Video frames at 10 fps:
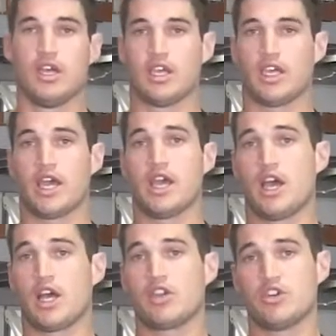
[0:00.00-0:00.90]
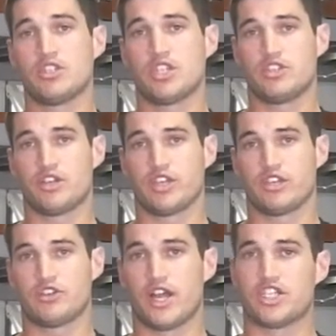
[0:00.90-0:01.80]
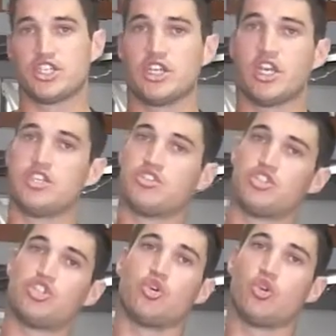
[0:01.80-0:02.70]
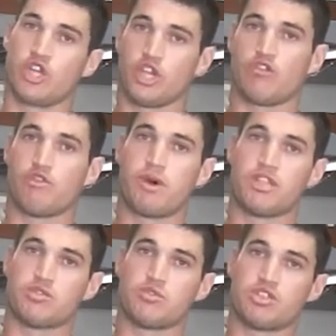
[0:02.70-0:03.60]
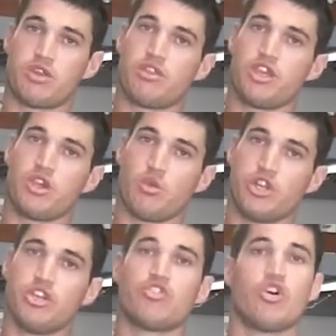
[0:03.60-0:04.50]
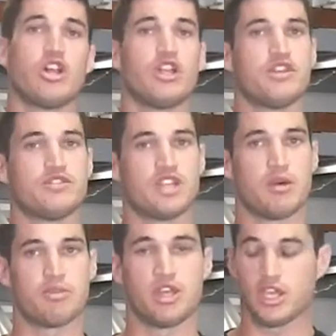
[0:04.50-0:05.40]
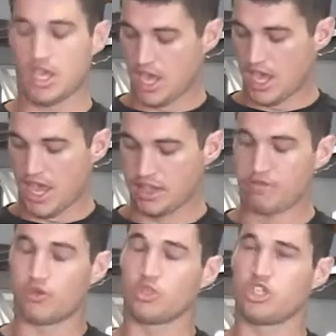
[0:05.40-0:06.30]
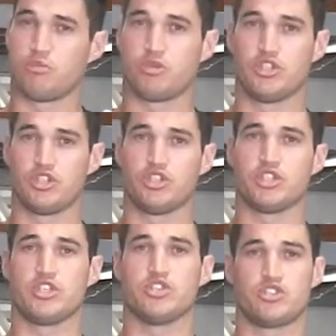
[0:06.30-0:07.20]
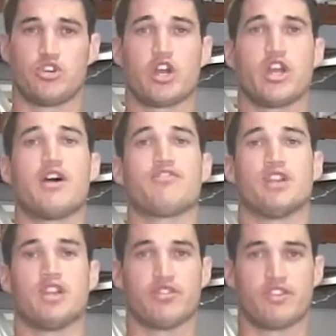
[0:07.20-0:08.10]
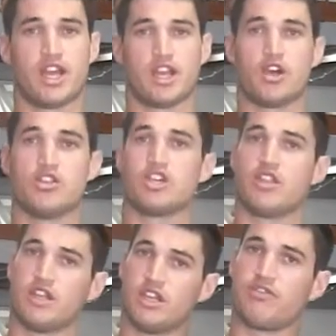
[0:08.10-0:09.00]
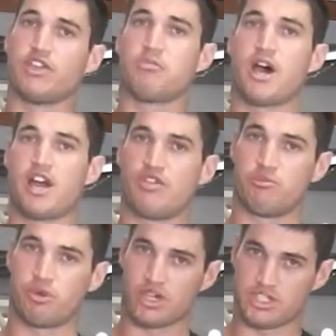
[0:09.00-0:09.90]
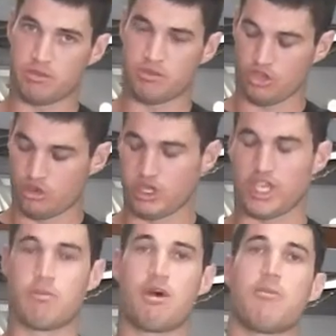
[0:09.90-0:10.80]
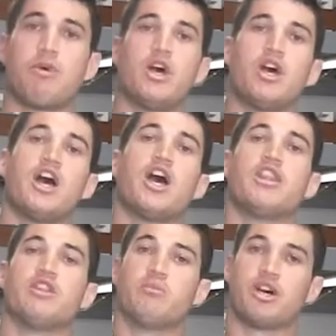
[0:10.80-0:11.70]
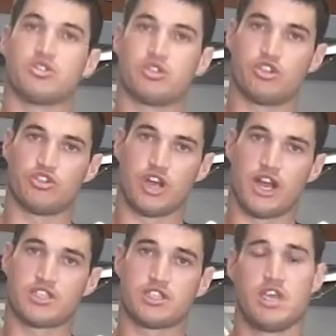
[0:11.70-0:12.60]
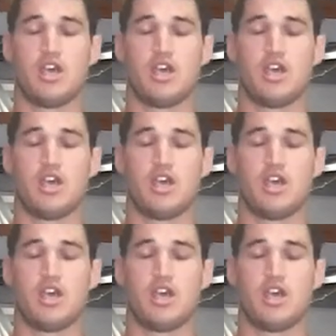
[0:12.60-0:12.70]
Okay, a concentric contraction is the shortening of a muscle. So think when you're trying to lift something and the force you produce is strong enough to lift that load. So the lifting part of a bicep curl, we come up and the muscle contracts.